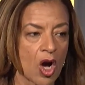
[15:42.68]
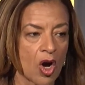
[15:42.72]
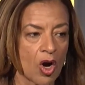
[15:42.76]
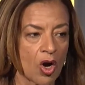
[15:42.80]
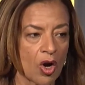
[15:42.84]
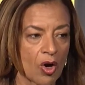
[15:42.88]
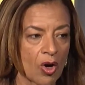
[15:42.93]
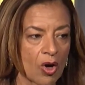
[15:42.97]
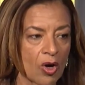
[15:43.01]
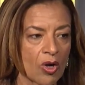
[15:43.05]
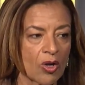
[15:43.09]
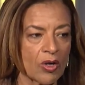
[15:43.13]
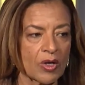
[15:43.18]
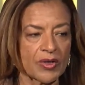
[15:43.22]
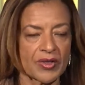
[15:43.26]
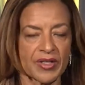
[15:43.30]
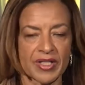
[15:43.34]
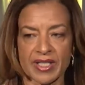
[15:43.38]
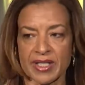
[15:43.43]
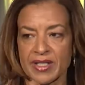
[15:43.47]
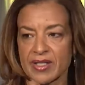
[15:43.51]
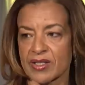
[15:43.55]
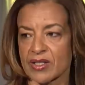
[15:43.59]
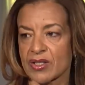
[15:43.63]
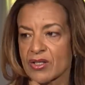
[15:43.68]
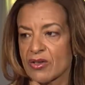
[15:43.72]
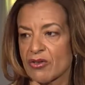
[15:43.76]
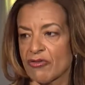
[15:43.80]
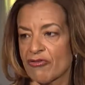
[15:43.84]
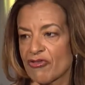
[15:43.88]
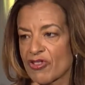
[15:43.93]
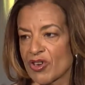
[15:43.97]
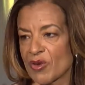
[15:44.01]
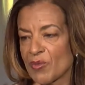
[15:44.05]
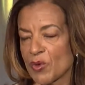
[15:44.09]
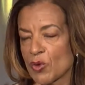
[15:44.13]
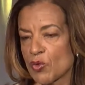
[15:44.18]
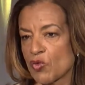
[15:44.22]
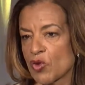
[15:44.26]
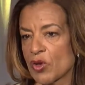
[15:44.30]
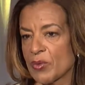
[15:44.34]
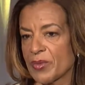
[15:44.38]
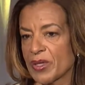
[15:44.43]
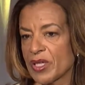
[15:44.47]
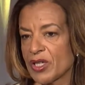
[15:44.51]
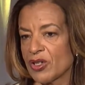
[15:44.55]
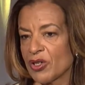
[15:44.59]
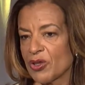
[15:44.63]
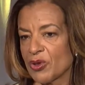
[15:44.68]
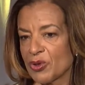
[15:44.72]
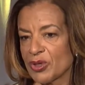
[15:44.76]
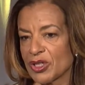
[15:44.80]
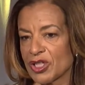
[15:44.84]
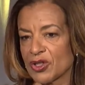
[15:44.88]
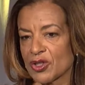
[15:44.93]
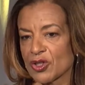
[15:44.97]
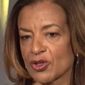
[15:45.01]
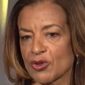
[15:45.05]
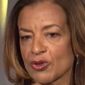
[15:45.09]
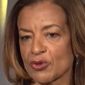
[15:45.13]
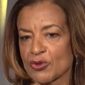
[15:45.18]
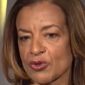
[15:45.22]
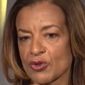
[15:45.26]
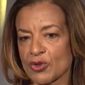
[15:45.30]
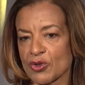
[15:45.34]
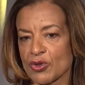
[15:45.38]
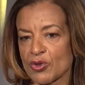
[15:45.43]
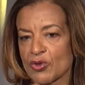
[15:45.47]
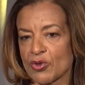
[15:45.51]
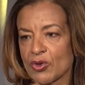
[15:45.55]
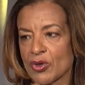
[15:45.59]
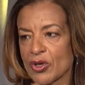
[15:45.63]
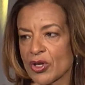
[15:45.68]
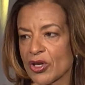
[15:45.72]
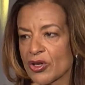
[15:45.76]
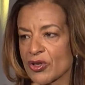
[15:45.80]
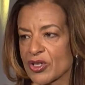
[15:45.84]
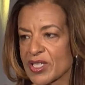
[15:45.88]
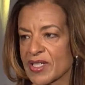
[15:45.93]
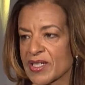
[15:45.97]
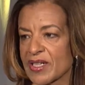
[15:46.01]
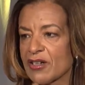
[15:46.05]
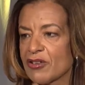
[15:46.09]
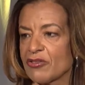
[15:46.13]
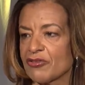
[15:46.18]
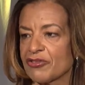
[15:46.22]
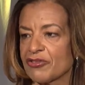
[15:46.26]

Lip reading: All this from a woman who didn't go to school herself.